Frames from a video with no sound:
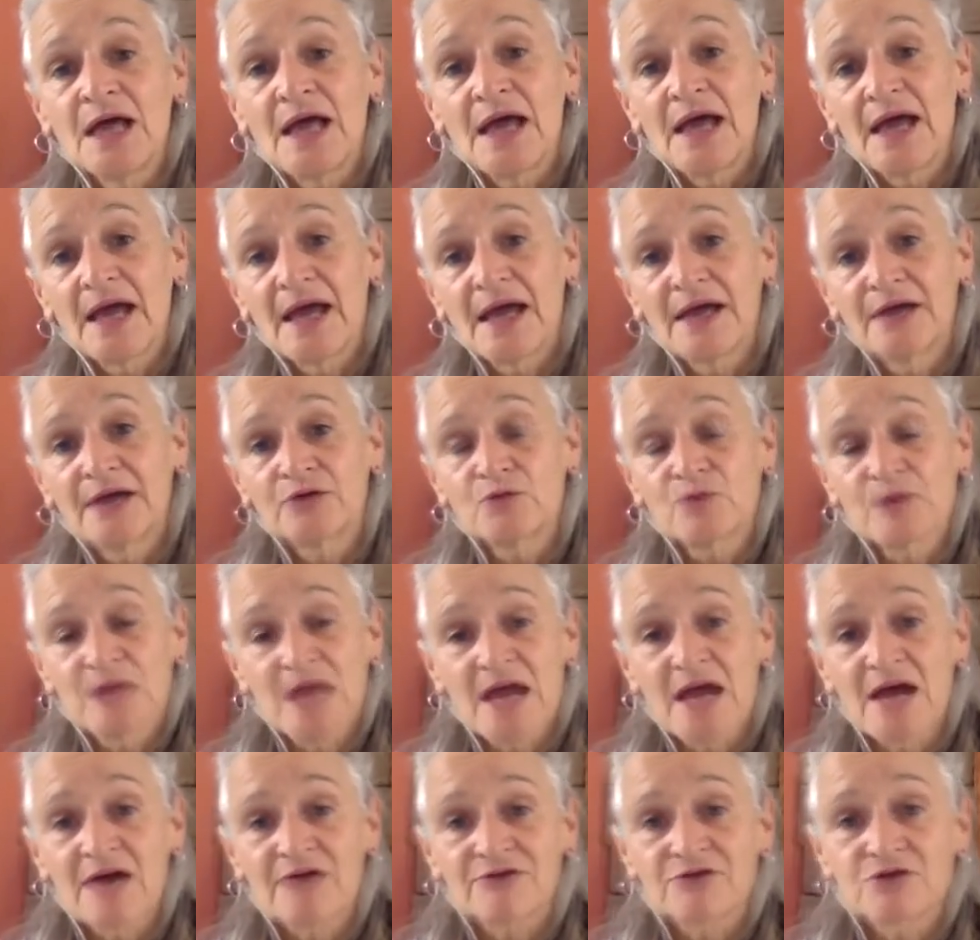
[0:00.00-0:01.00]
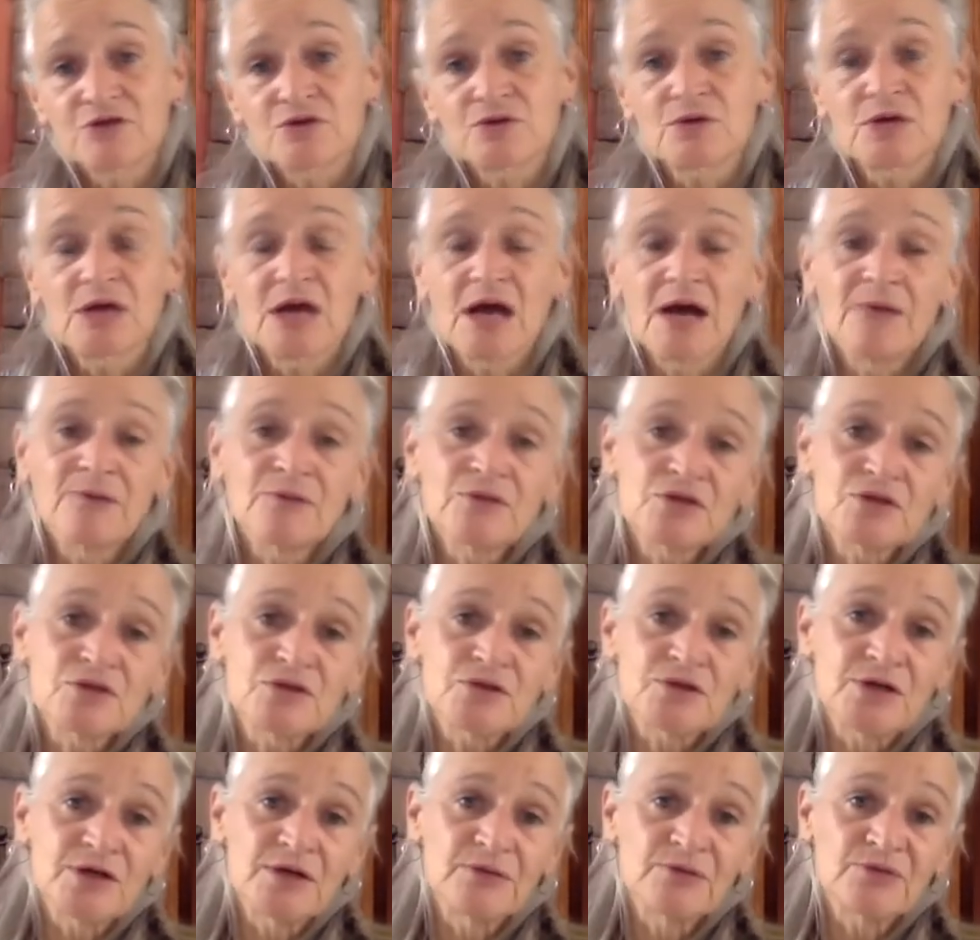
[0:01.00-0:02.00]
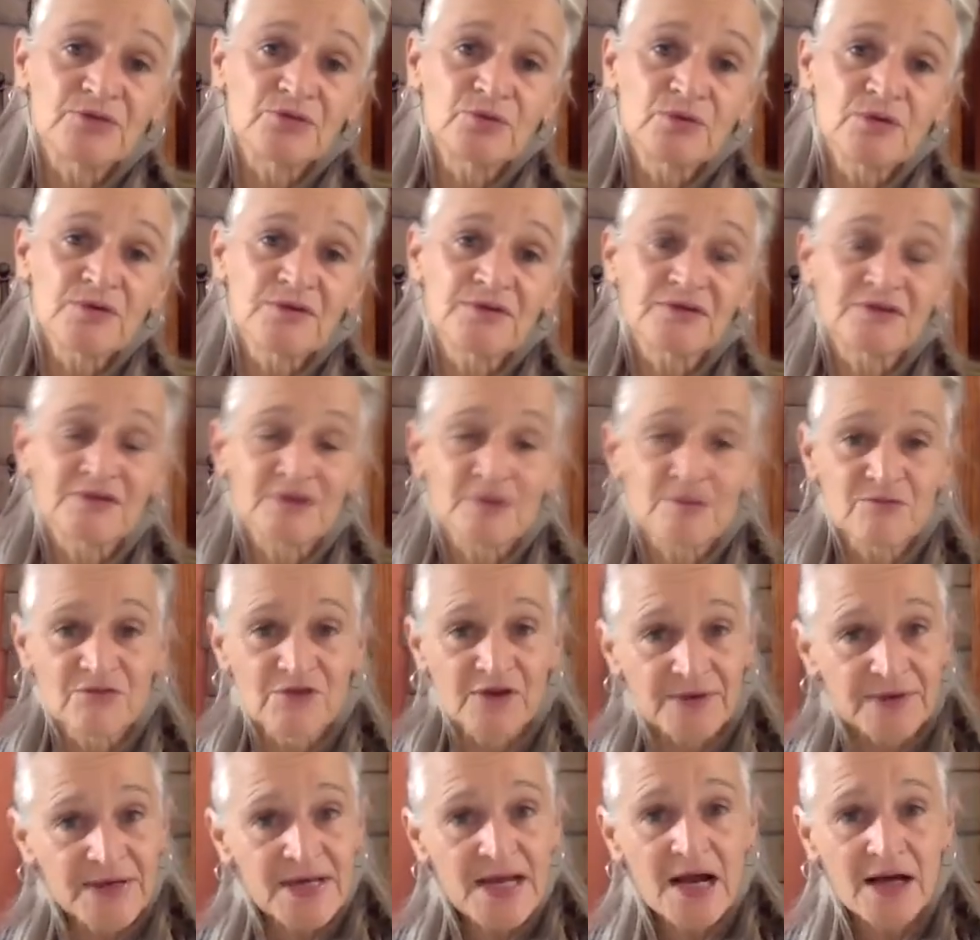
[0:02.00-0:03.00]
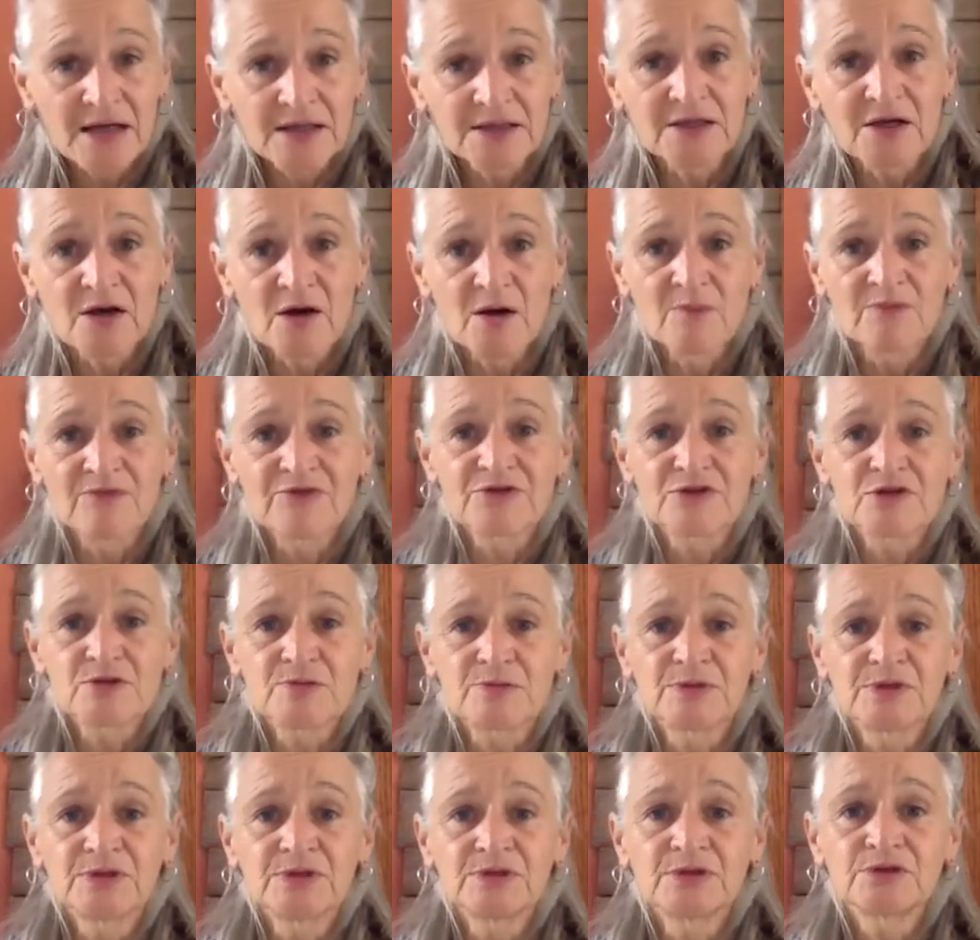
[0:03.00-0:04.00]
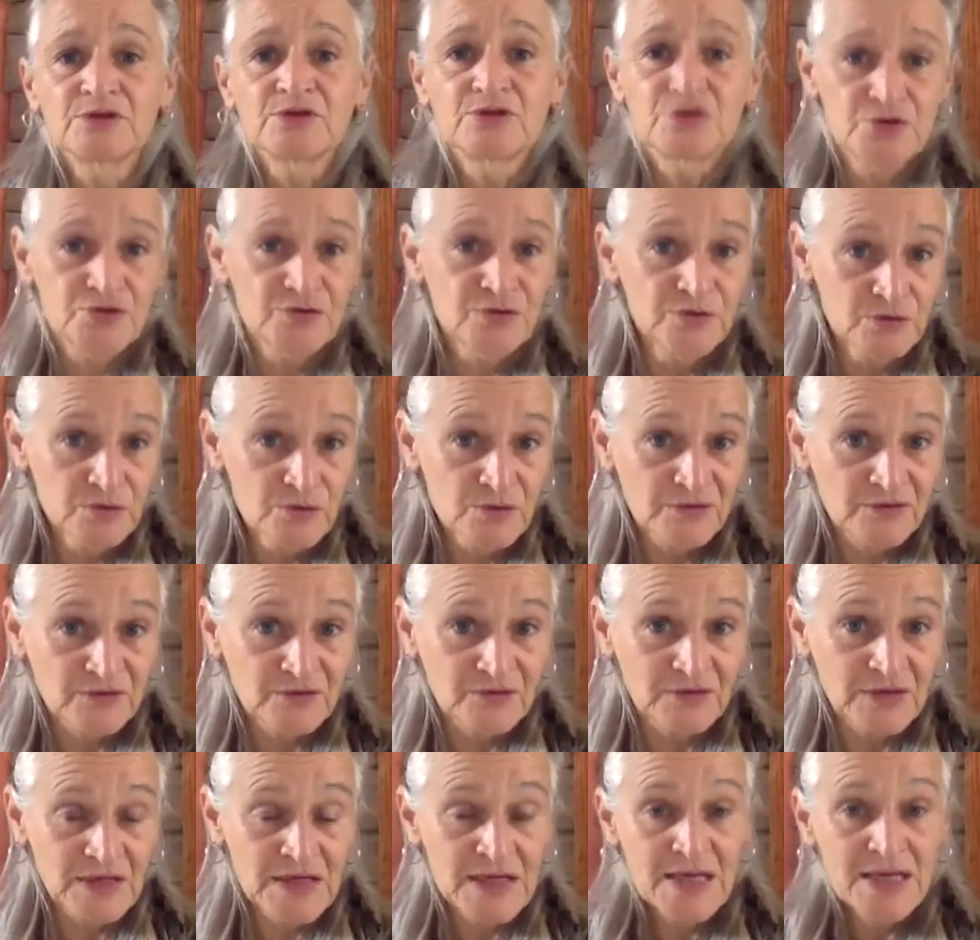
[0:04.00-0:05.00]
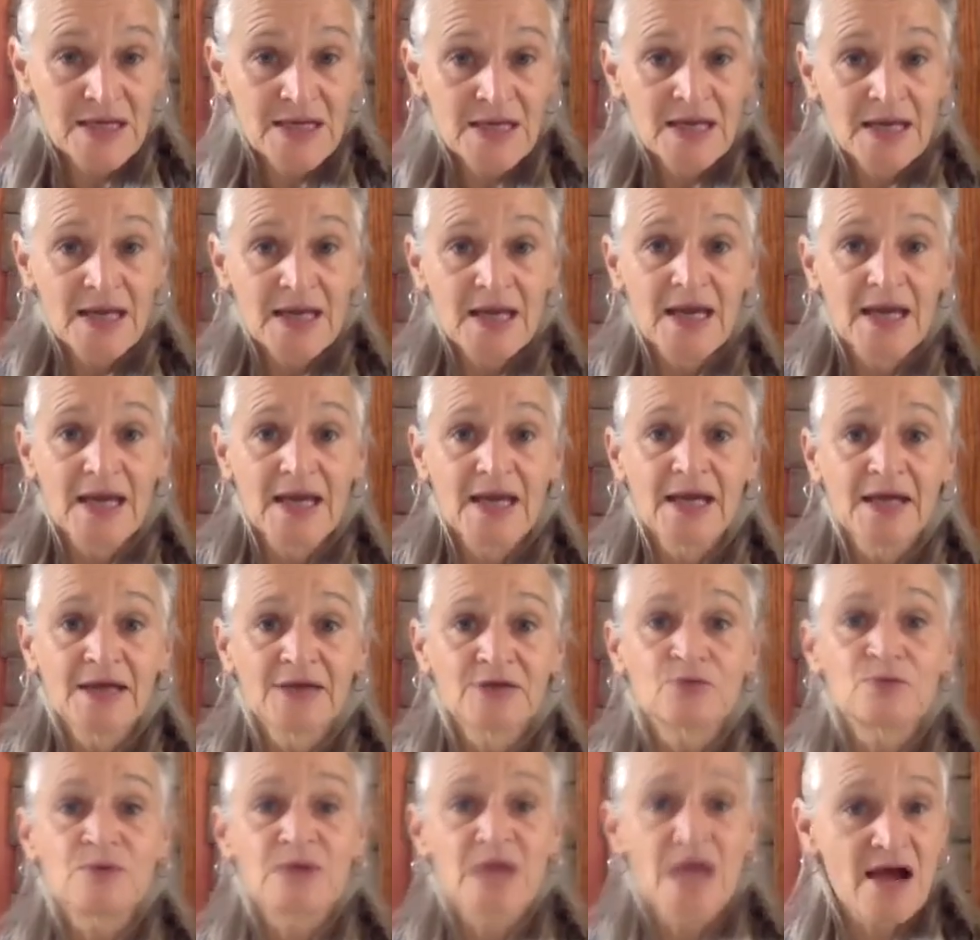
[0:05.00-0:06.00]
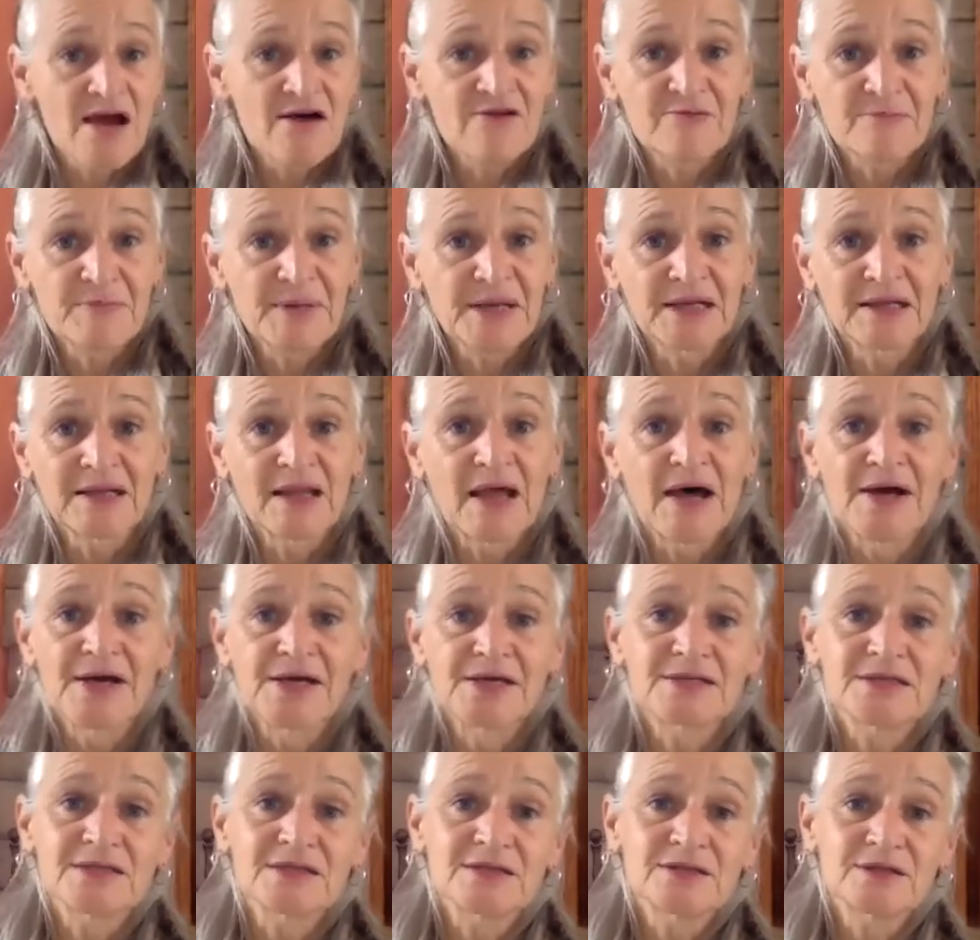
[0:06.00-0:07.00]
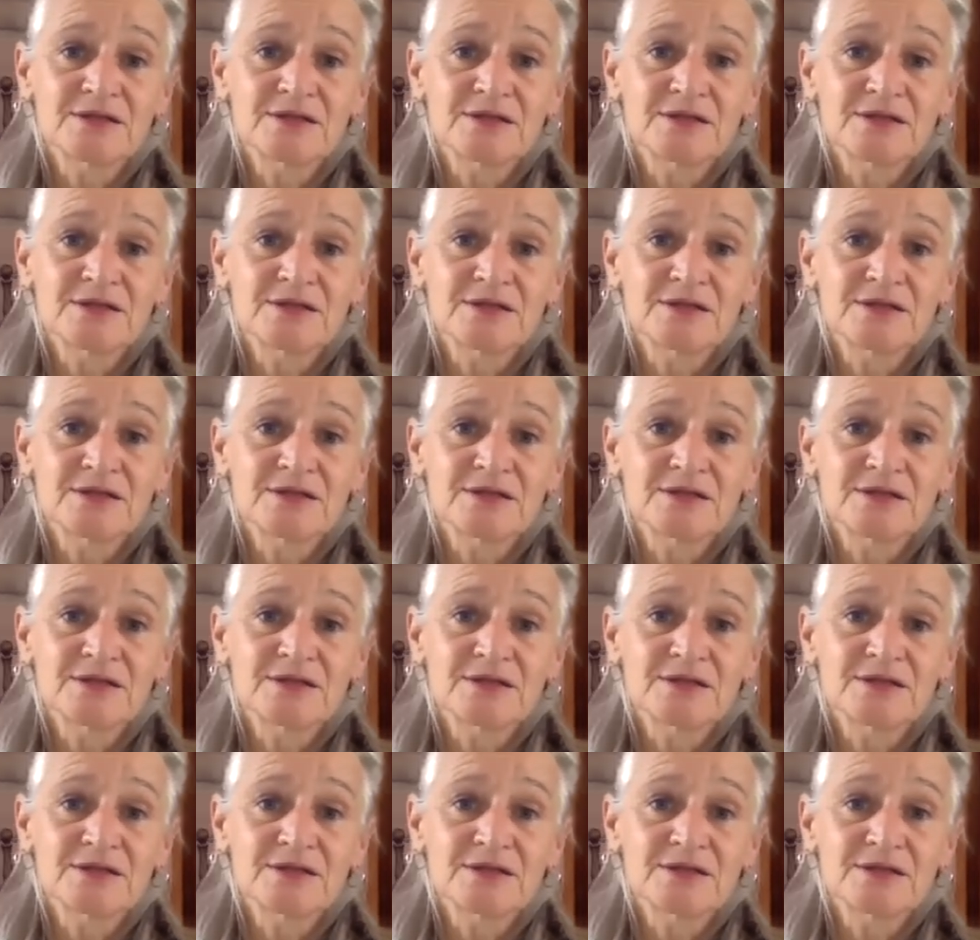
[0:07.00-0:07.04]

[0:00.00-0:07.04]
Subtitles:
and we have to come to terms with some very uncomfortable truths, and we have been lied